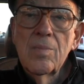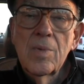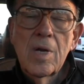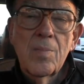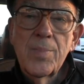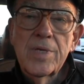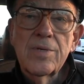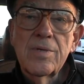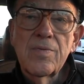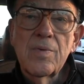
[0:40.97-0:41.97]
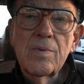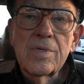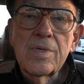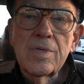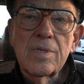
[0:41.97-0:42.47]
But I'll bet you if it
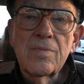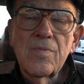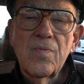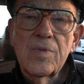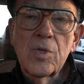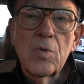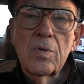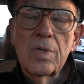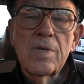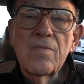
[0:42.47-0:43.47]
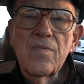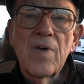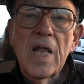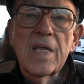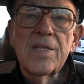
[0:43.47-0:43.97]
was a totally
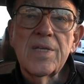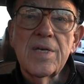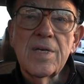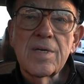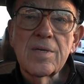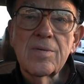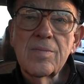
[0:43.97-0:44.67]
volunteer,